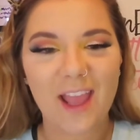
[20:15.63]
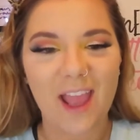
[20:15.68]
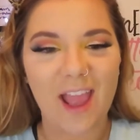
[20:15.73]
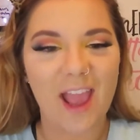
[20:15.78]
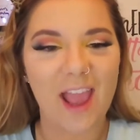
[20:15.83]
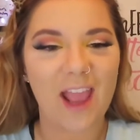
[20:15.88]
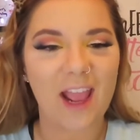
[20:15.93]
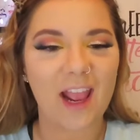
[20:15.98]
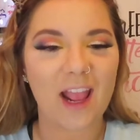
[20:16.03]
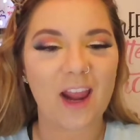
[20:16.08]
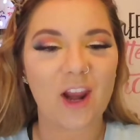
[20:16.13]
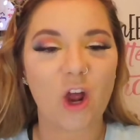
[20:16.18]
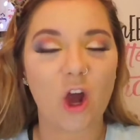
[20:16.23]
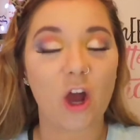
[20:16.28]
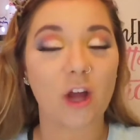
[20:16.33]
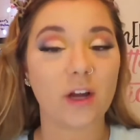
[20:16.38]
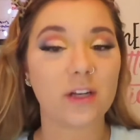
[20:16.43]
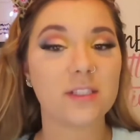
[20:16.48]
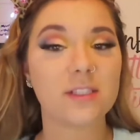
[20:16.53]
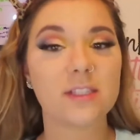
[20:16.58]
And
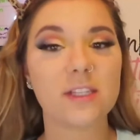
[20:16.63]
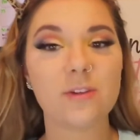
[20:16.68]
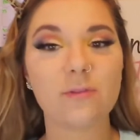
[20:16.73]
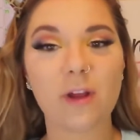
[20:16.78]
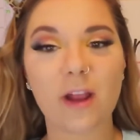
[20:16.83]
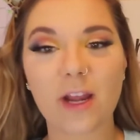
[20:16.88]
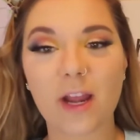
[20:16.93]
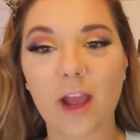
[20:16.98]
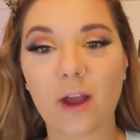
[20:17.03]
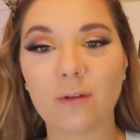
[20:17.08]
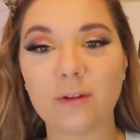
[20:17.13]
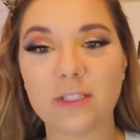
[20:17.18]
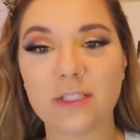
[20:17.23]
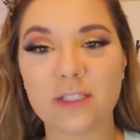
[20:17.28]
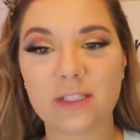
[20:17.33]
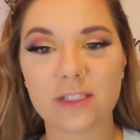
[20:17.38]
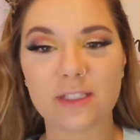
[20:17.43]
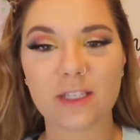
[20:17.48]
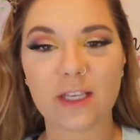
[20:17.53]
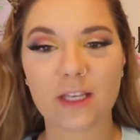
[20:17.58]
honestly, right now
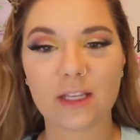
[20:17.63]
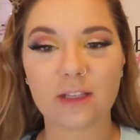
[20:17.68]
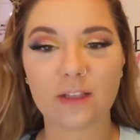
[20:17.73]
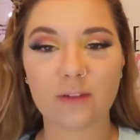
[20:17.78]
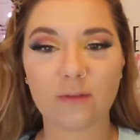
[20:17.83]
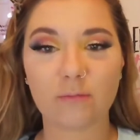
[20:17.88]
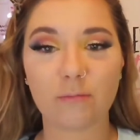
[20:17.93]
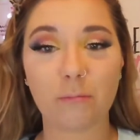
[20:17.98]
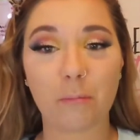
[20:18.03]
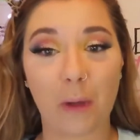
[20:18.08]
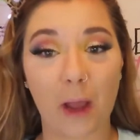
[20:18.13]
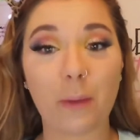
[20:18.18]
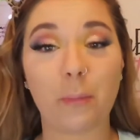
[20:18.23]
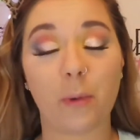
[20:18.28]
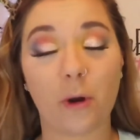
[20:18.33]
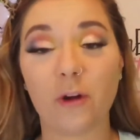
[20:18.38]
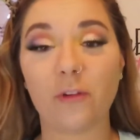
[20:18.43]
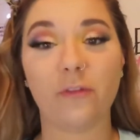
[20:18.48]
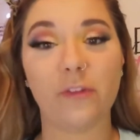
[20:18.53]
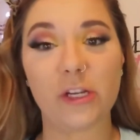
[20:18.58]
it's my
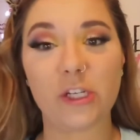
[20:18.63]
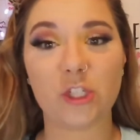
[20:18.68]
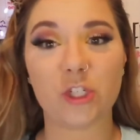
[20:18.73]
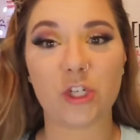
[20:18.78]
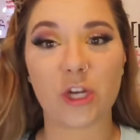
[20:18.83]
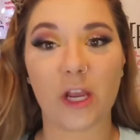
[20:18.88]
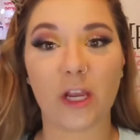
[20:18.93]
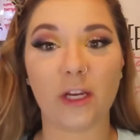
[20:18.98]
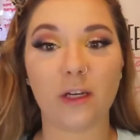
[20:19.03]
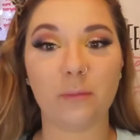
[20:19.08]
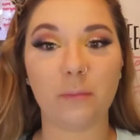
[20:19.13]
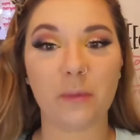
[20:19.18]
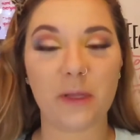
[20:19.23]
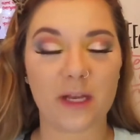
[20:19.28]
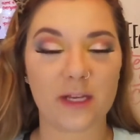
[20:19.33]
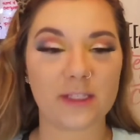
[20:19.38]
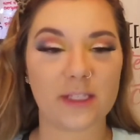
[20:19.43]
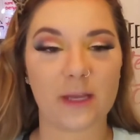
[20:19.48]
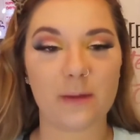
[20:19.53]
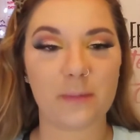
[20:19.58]
perfect shade
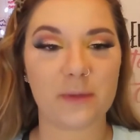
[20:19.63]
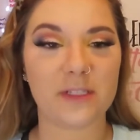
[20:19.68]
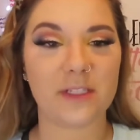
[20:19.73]
because I've been